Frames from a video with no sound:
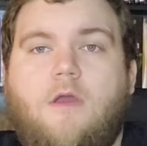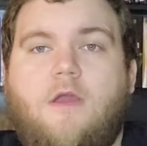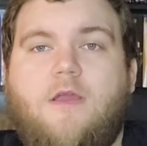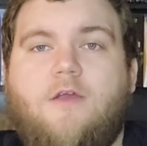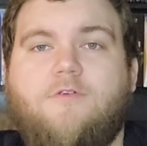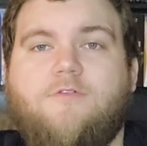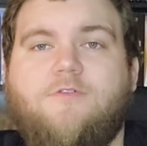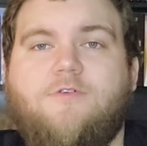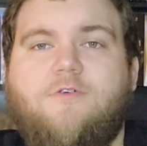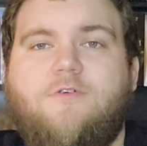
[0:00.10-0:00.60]

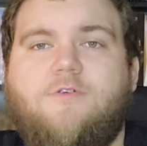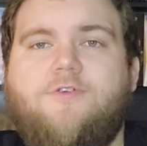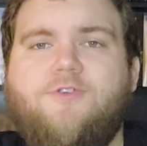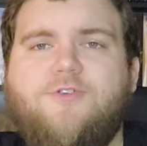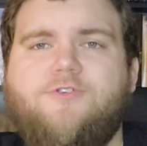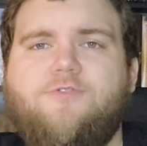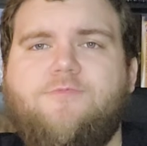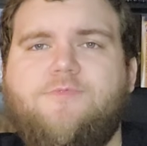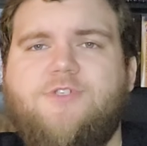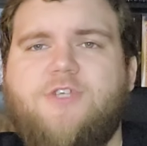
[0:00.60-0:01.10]
Hey, how's it going,
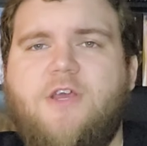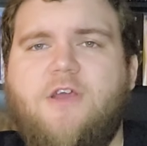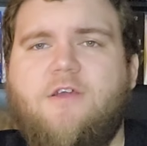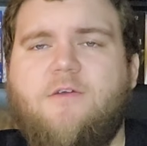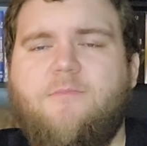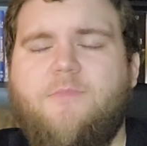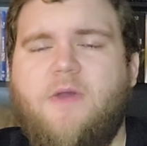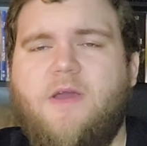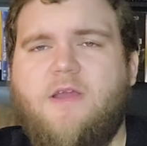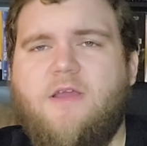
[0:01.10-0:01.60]
YouTube?
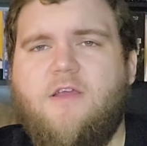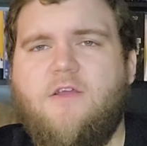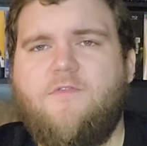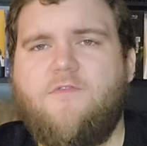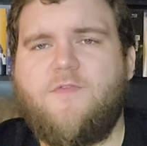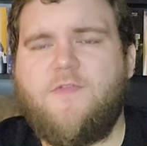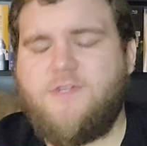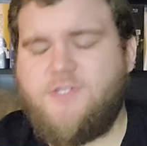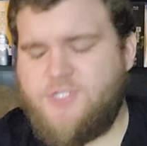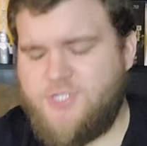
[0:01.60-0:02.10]
Jacob back
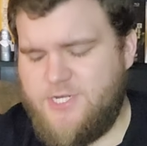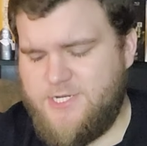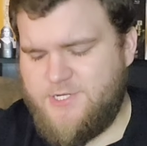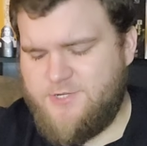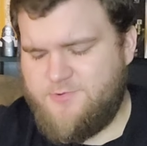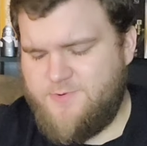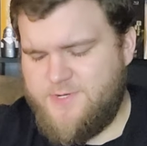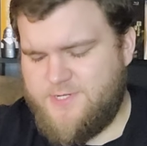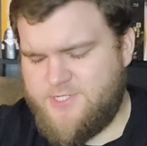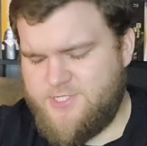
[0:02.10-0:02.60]
here for the J
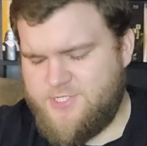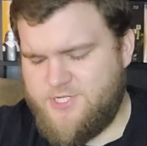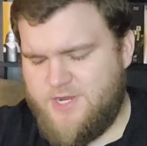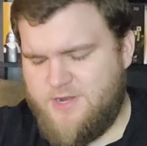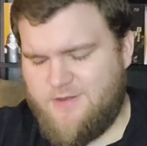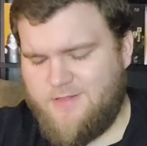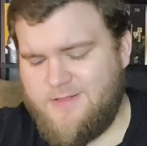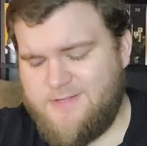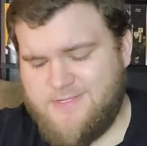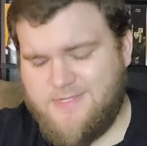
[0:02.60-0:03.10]
two H
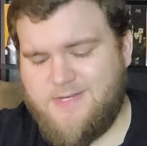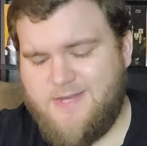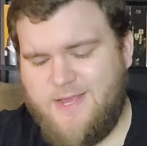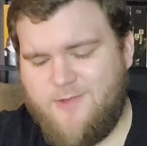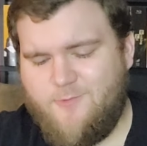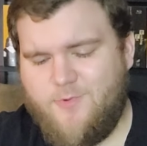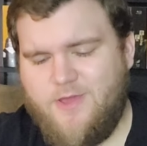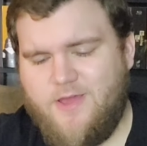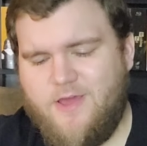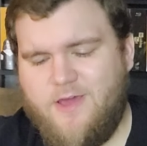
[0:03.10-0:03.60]
channel, and
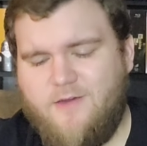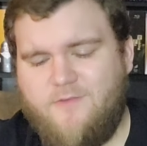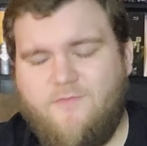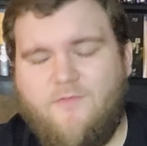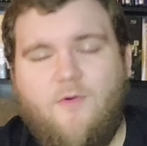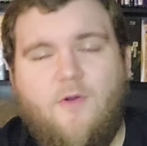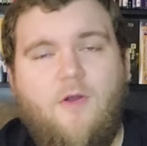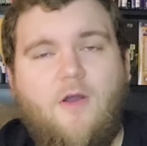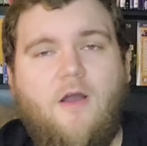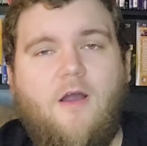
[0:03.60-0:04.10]
today we
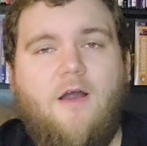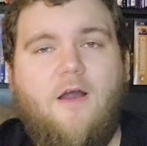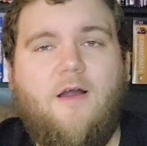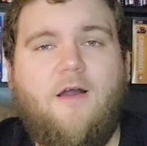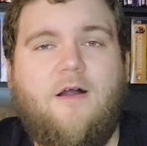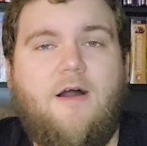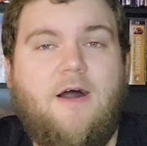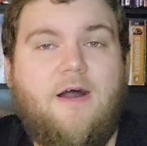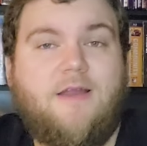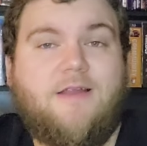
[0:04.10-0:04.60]
have,
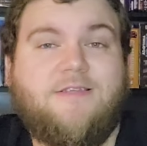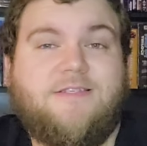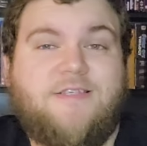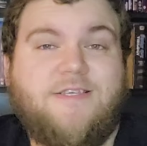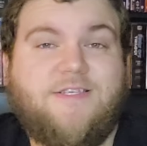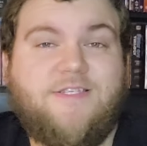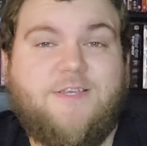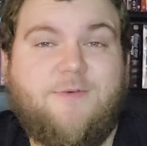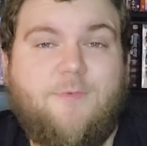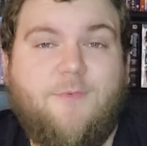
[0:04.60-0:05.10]
uh,
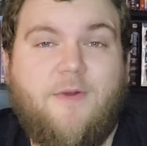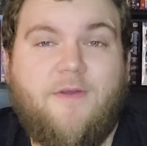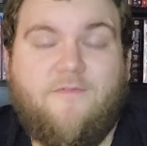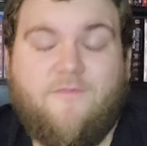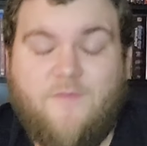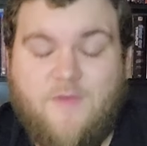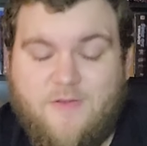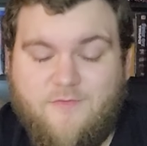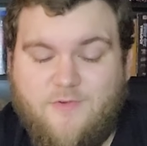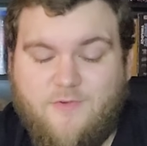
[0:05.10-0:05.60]
honestly, some of my
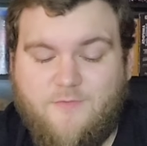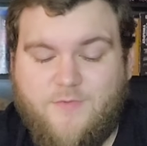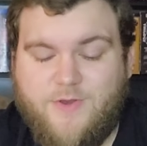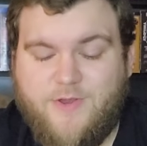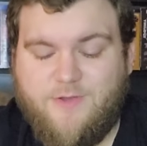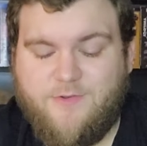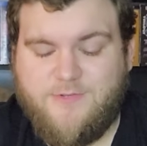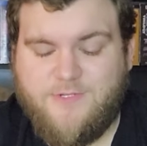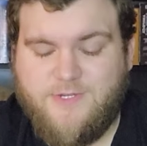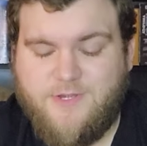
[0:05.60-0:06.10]
favorite
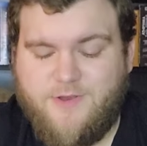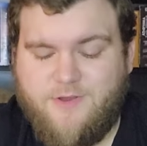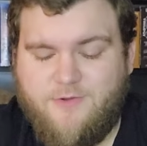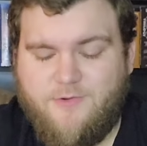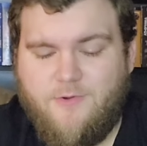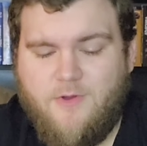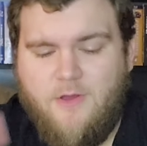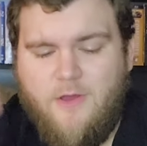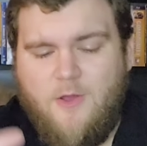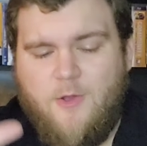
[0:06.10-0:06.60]
videos to
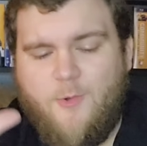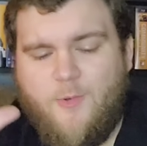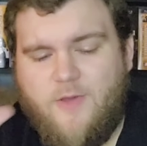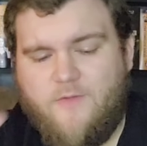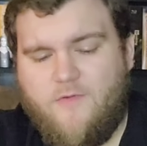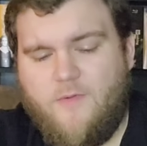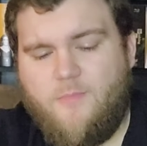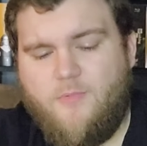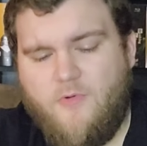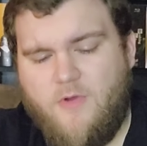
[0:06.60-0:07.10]
do. We
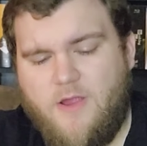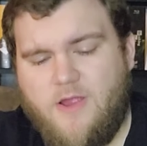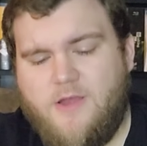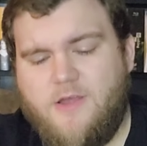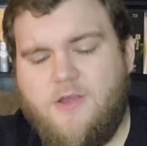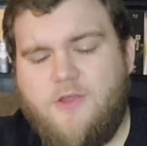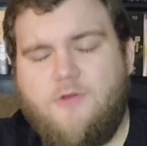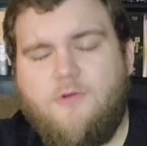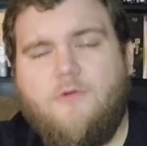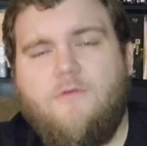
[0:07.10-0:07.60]
have a
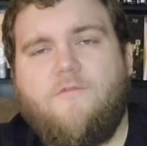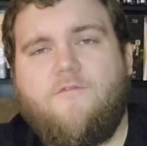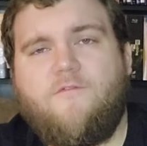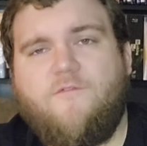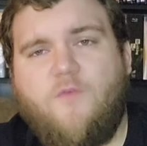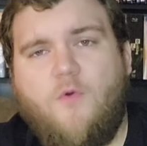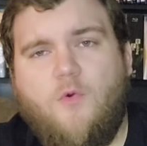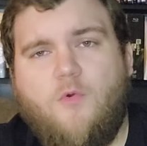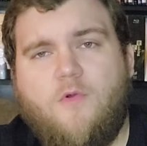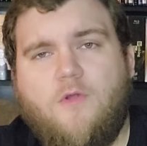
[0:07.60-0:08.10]
brand new
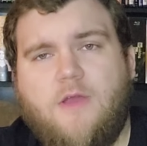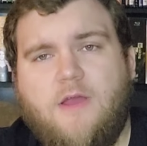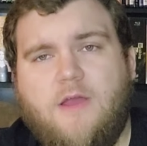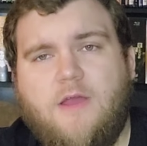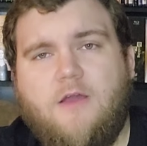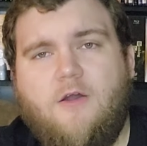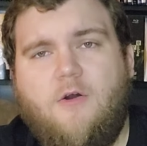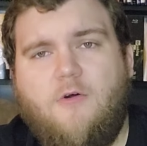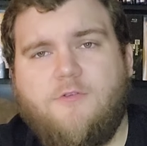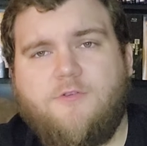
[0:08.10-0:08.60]
four
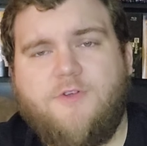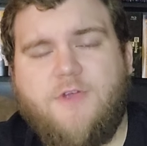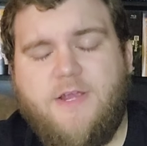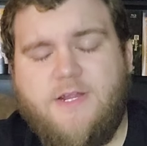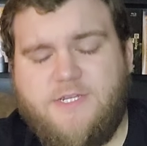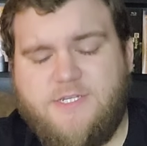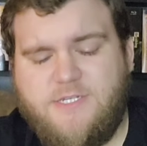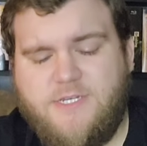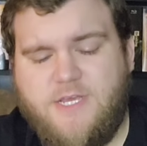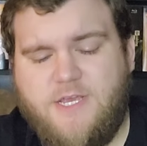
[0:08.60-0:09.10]
K Ultra
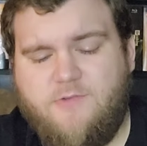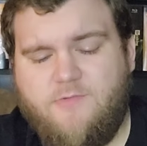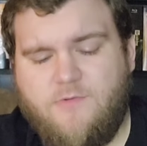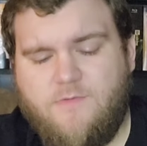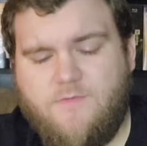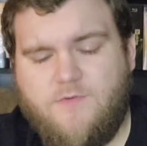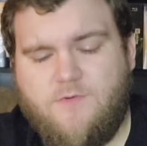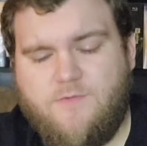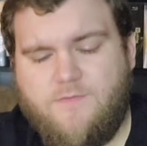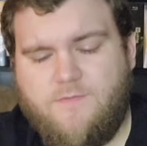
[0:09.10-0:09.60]
H D
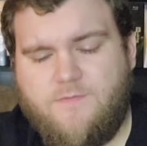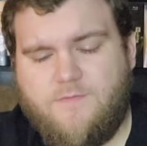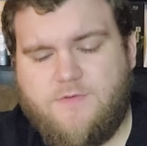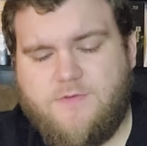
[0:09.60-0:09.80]
review